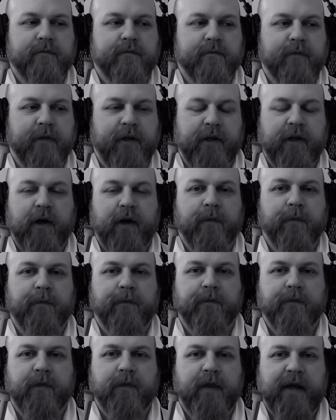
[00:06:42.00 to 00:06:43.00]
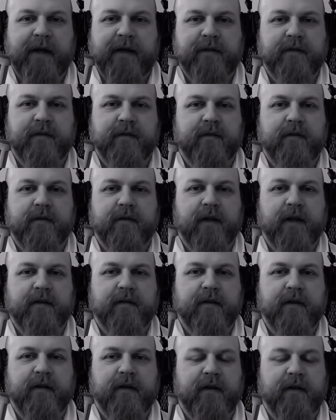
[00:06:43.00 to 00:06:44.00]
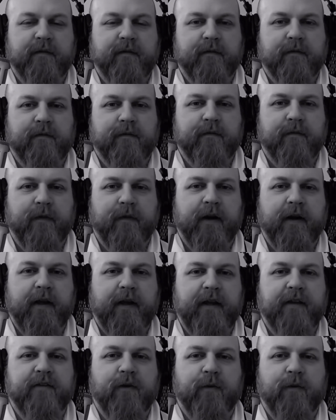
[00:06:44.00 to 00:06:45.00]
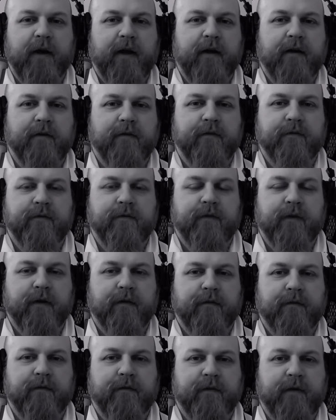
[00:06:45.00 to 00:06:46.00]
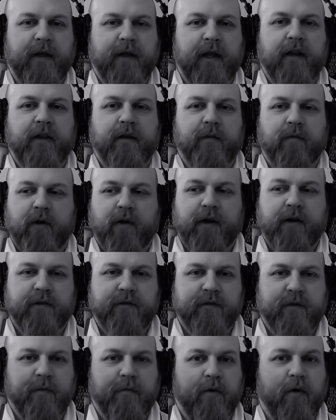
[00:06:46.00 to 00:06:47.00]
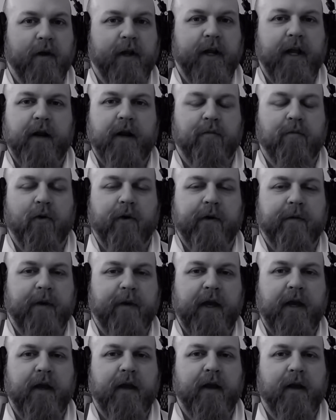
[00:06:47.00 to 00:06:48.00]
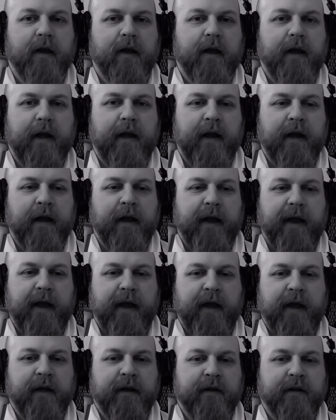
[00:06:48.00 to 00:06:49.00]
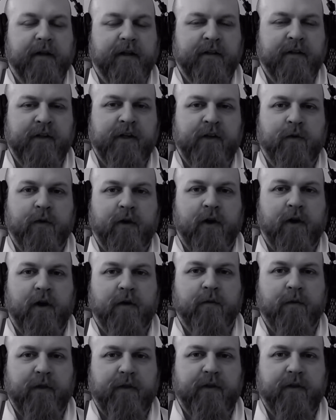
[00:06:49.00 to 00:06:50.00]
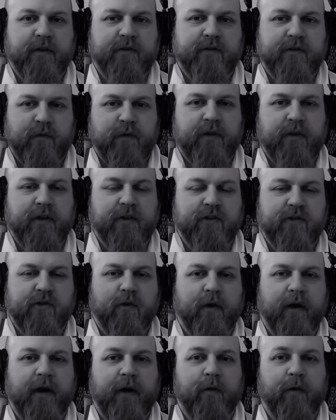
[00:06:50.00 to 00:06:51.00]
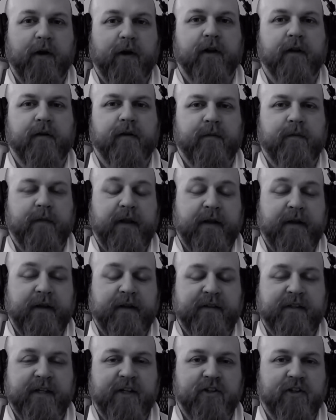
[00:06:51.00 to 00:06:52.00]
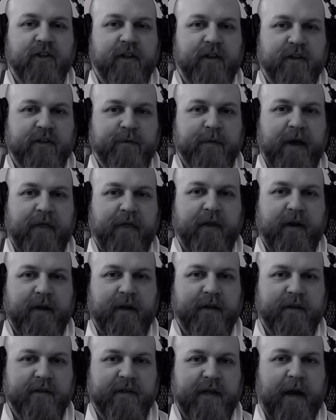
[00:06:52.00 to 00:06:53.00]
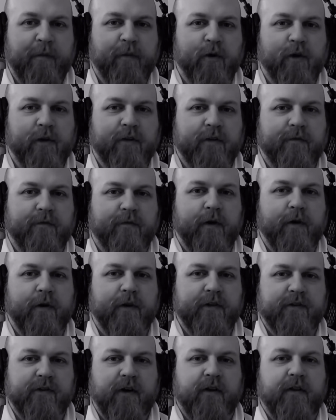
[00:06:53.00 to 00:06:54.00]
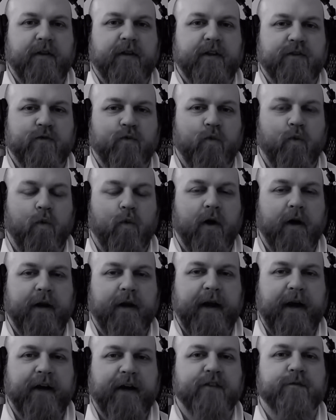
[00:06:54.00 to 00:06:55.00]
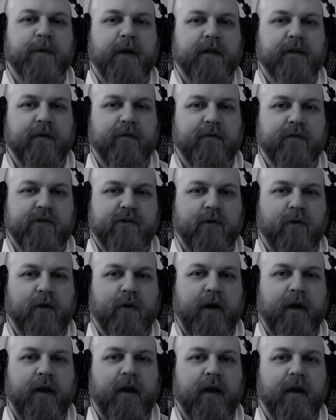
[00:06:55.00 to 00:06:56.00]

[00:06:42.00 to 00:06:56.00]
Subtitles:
There you go. That's a very easy way of getting the players from point A to point B and continuing on with this story. And essentially this method is, I'm going to focus on this one aspect of the story.